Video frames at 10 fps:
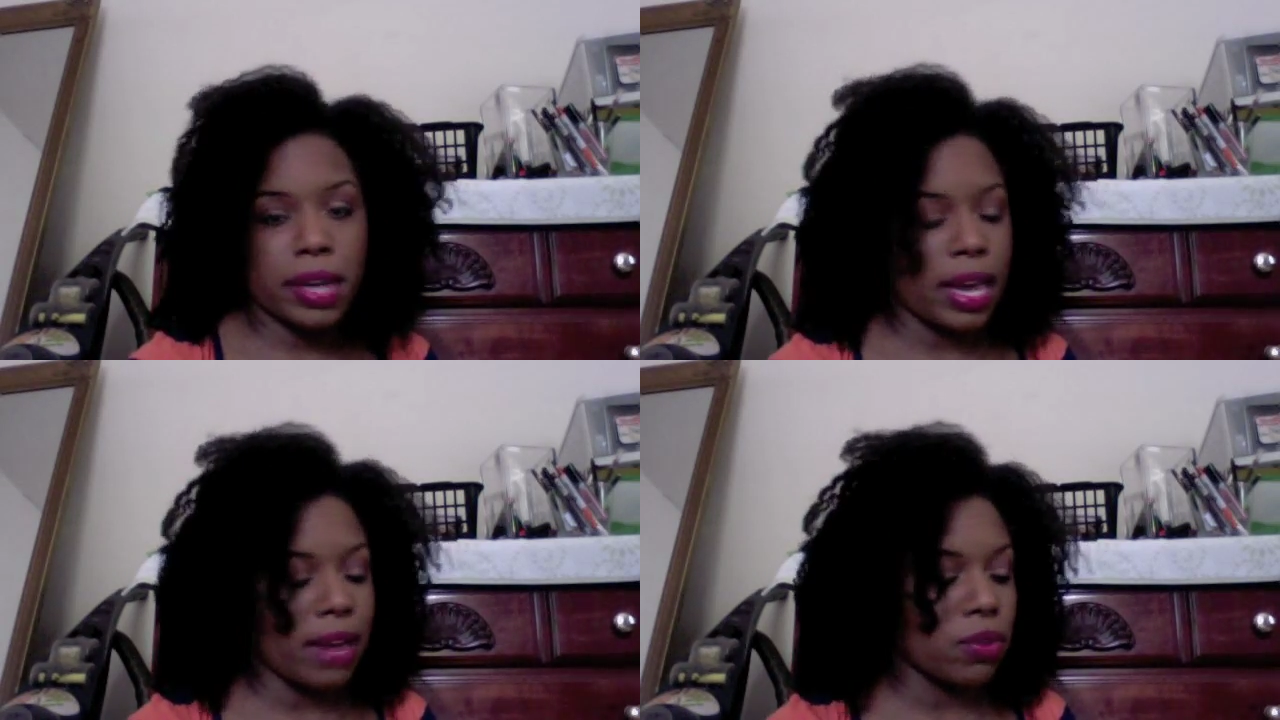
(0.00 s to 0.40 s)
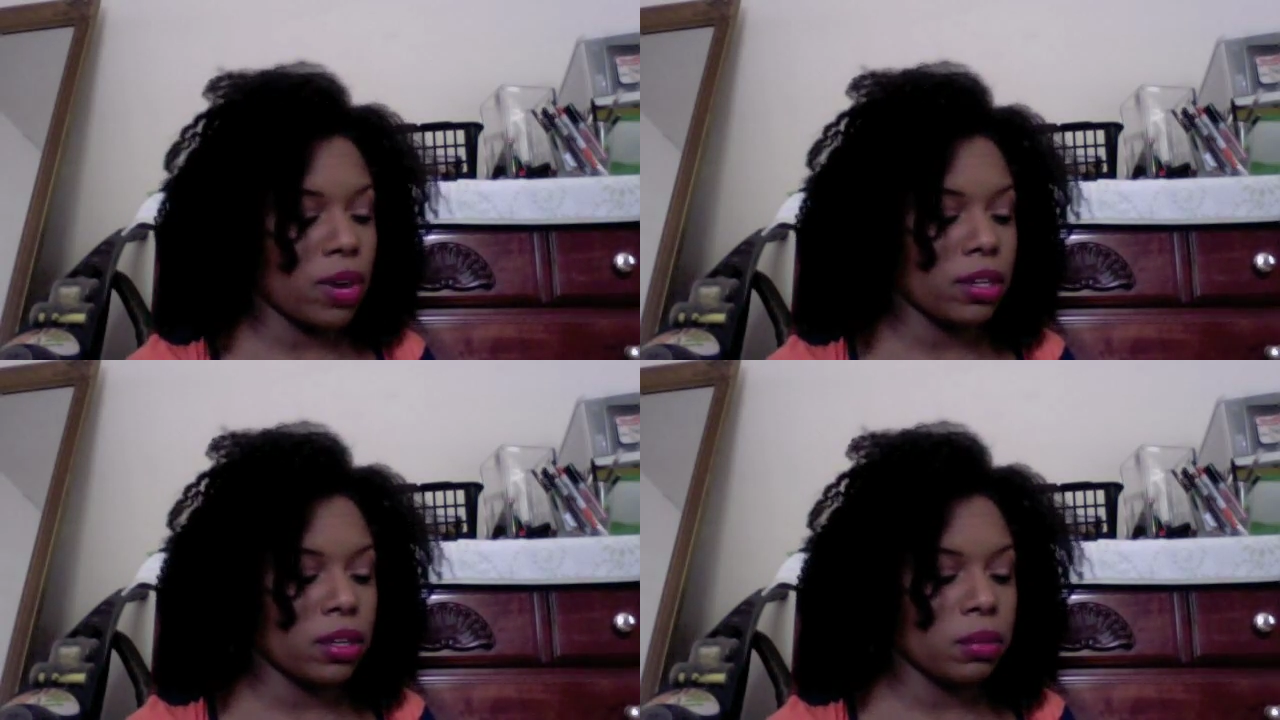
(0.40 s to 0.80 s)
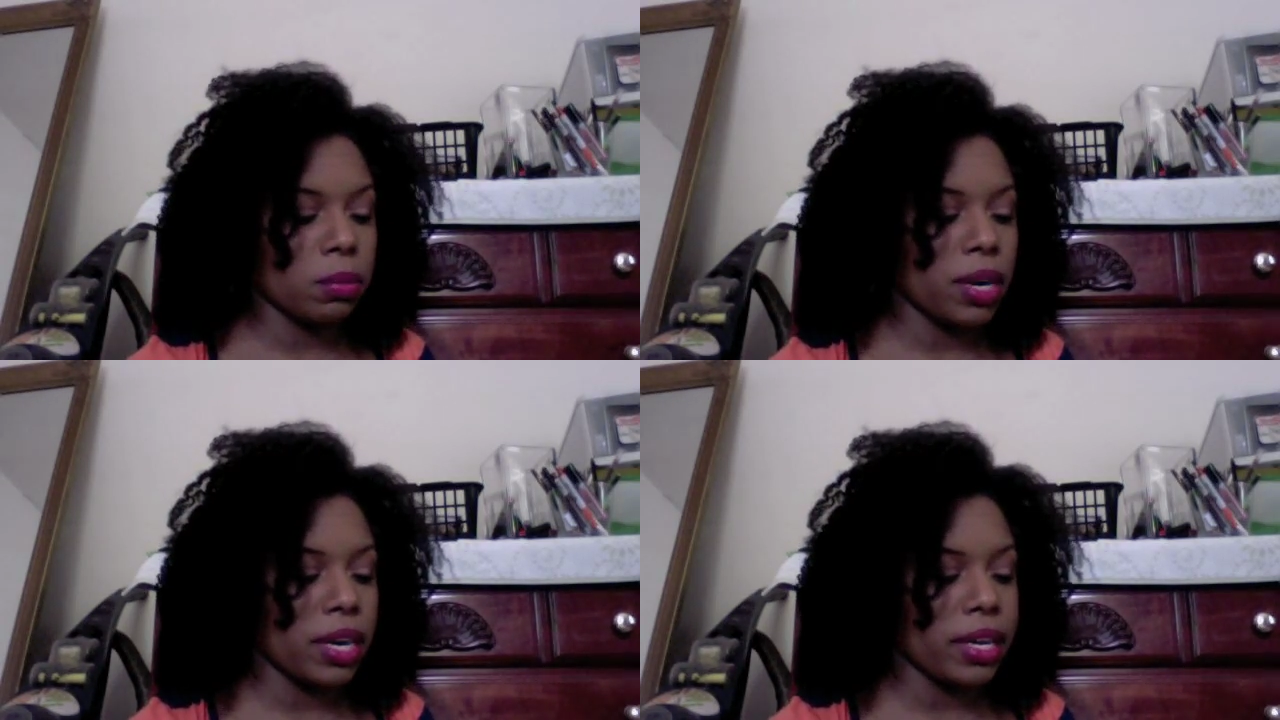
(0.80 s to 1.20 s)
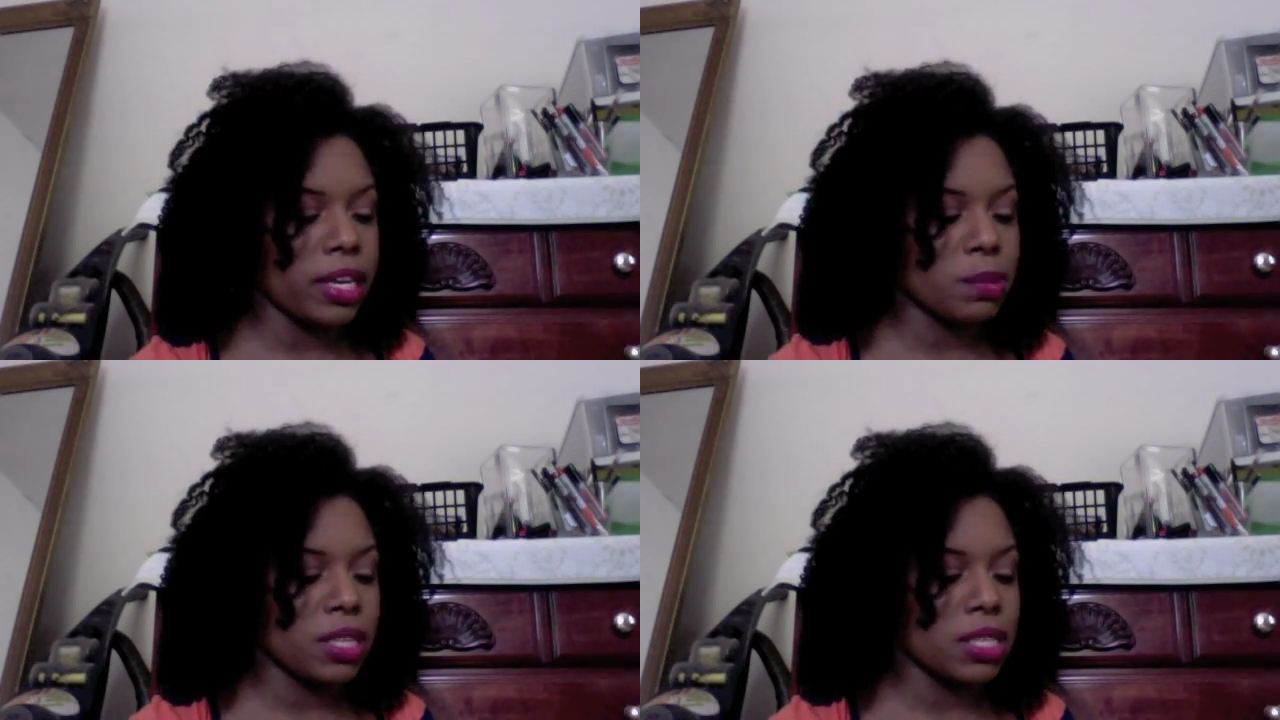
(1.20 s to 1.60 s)
I have no idea where it
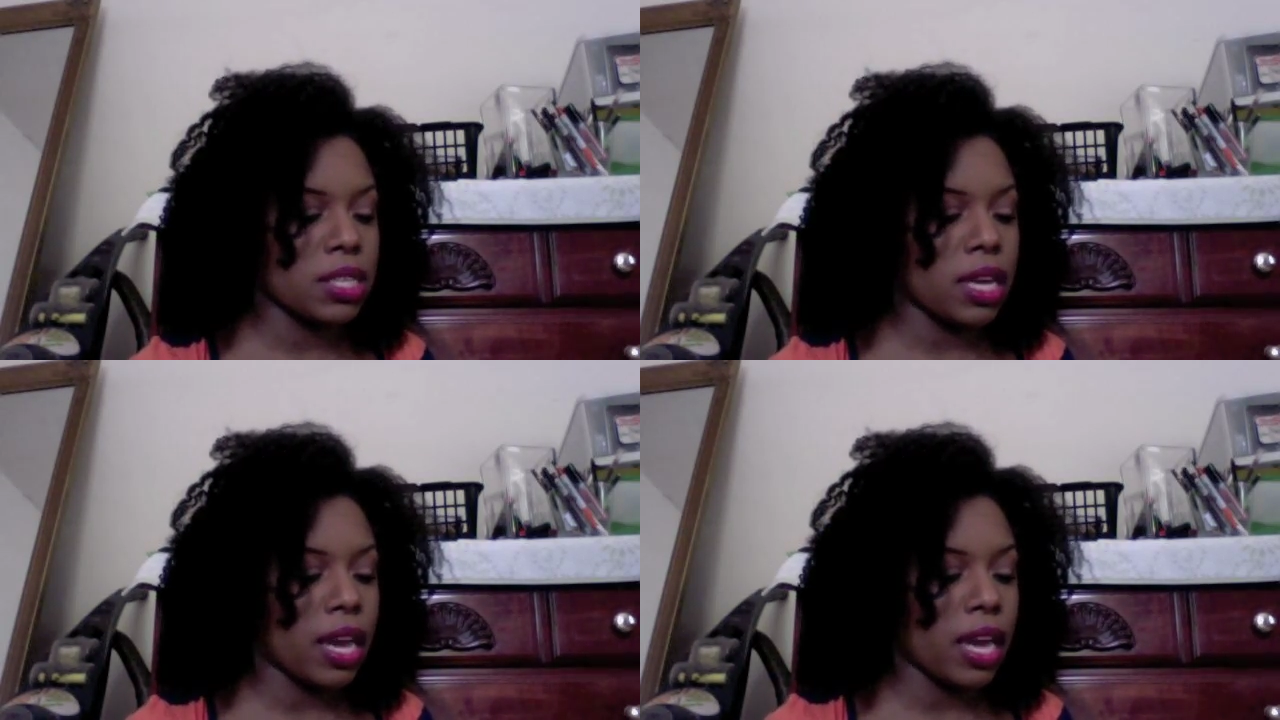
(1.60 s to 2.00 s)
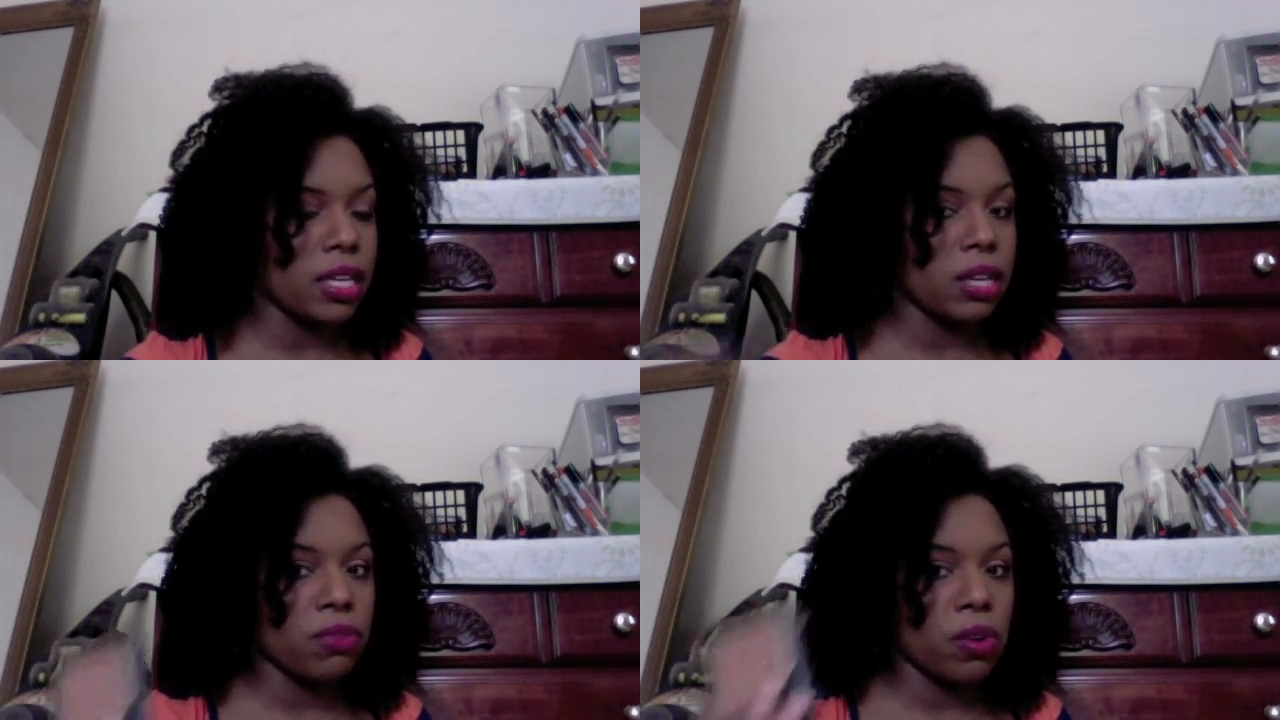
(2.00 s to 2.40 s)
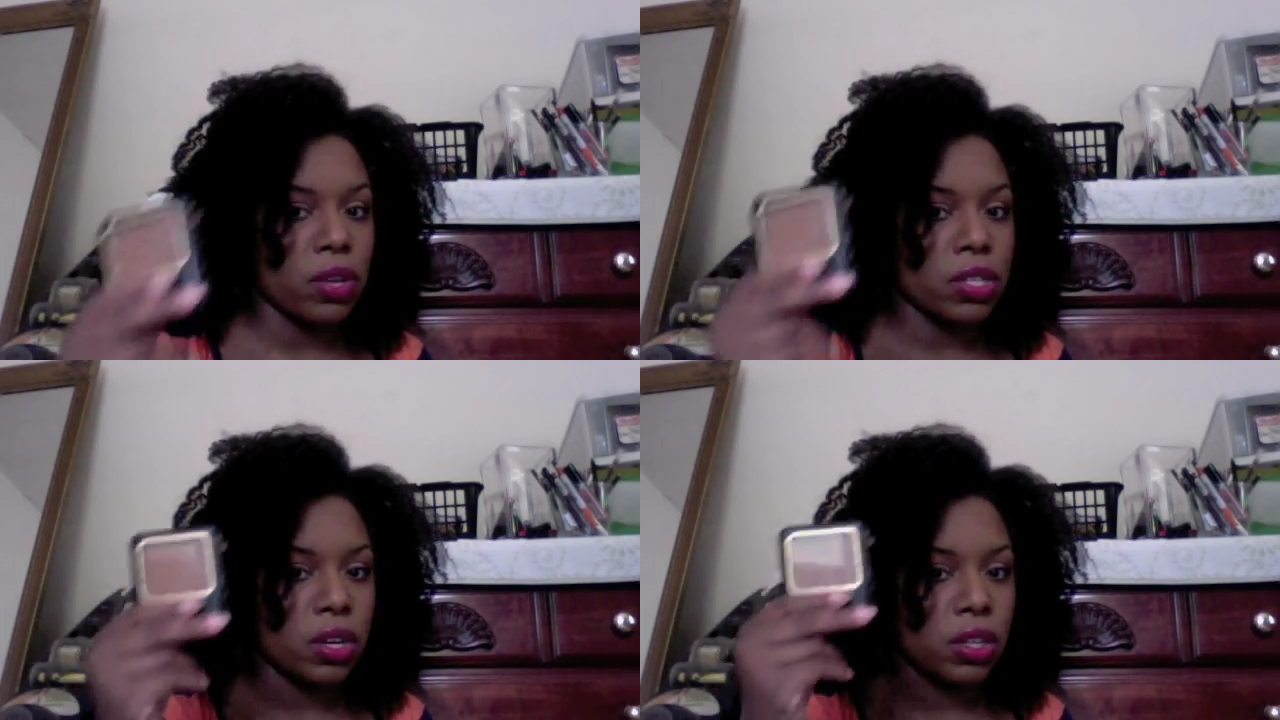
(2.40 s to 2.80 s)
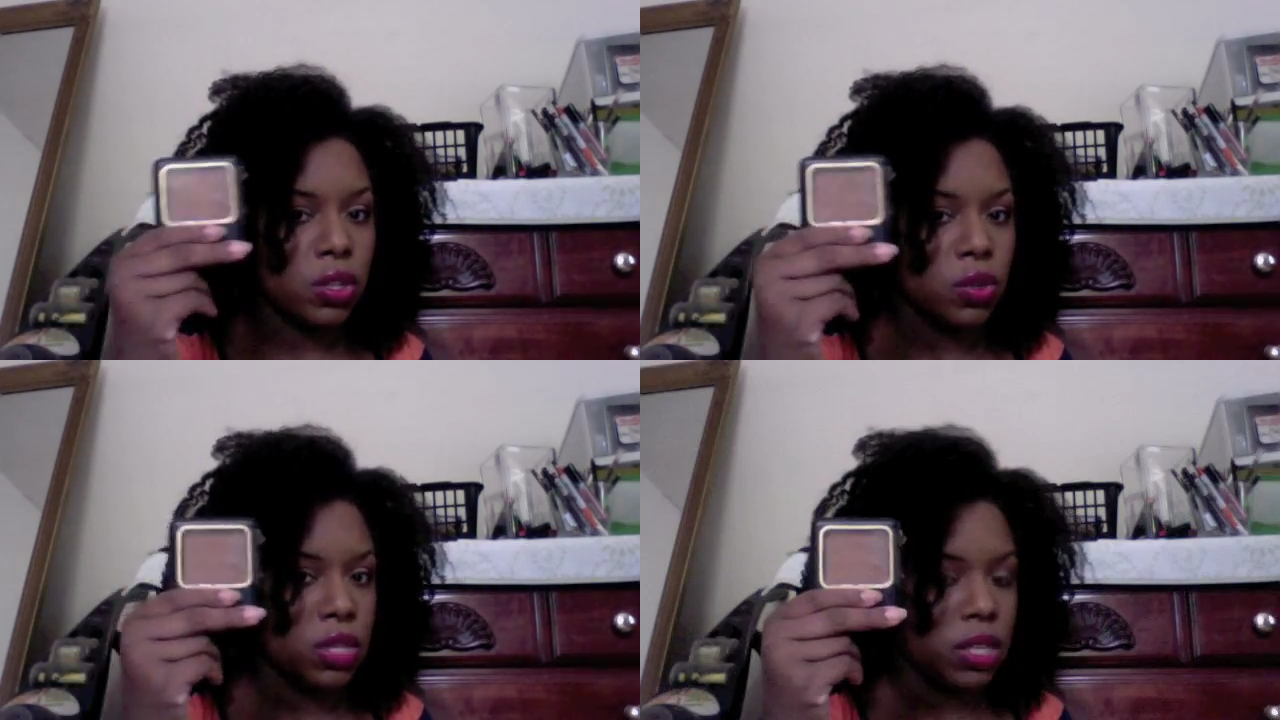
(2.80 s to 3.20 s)
is, but instead I did focus on
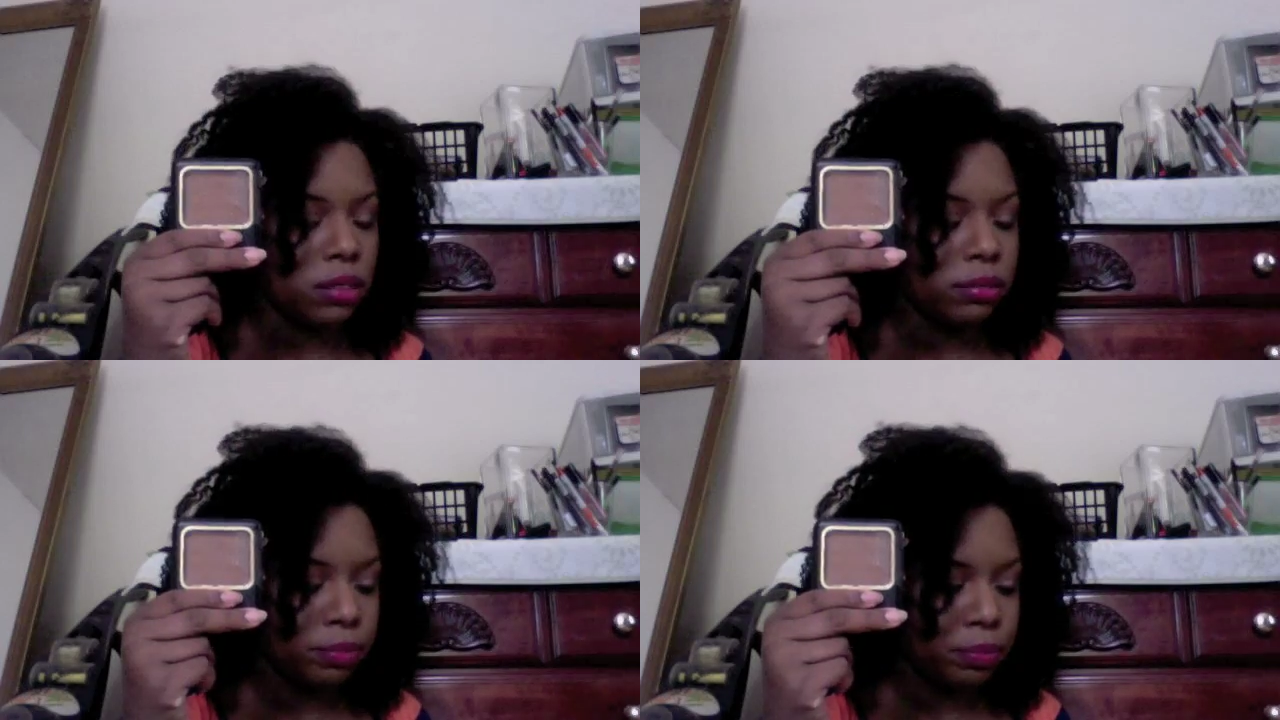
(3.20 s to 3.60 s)
using